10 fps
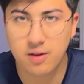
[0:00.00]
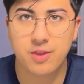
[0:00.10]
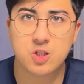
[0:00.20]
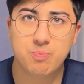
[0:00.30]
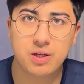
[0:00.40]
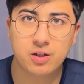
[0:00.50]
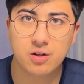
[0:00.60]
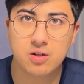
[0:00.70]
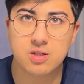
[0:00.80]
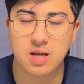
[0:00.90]
The
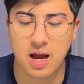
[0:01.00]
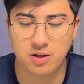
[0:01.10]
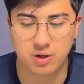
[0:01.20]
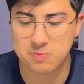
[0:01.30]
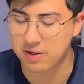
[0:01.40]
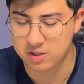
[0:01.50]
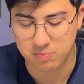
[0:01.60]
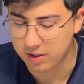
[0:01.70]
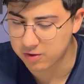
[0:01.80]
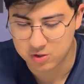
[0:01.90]
speakers, I don't expect the
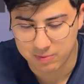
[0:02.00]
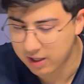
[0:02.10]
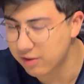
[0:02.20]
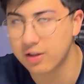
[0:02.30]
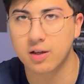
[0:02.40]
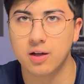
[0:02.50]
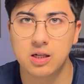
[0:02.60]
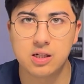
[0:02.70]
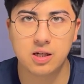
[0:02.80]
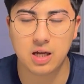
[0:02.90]
speakers to be anything
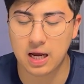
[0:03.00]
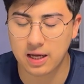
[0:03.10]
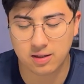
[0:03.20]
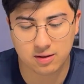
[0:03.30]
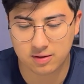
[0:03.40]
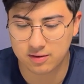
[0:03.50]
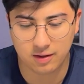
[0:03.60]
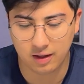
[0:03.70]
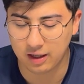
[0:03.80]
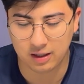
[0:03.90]
good.
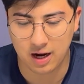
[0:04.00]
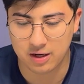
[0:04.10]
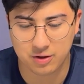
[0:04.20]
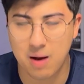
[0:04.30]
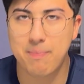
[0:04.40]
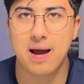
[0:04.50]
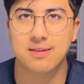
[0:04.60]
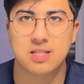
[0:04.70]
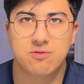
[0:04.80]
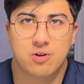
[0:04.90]
You're not buying
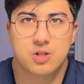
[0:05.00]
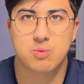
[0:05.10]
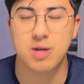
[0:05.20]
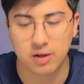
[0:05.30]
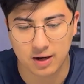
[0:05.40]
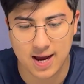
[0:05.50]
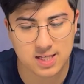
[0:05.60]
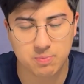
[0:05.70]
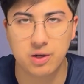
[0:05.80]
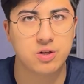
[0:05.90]
this for a speaker. It
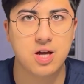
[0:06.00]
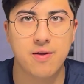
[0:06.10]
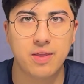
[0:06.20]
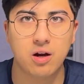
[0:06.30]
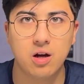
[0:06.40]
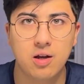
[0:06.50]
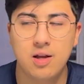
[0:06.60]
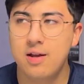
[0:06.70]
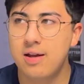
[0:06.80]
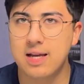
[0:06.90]
has speakers on there,
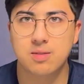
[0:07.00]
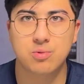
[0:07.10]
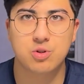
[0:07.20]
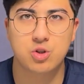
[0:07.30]
it has some